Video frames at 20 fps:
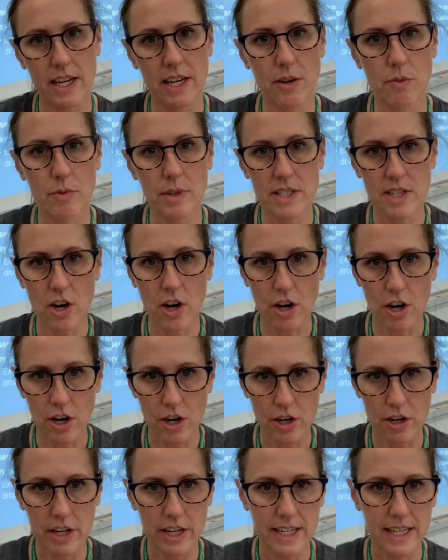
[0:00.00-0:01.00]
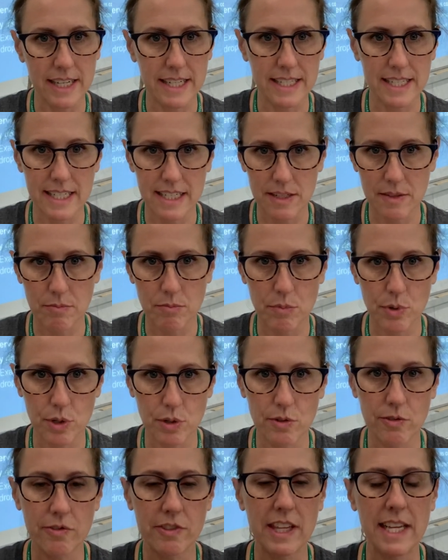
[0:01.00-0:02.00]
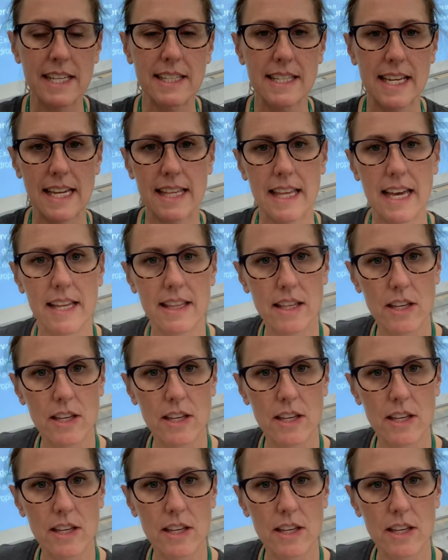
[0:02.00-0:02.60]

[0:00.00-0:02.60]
it was hard and it didn't move, things like that.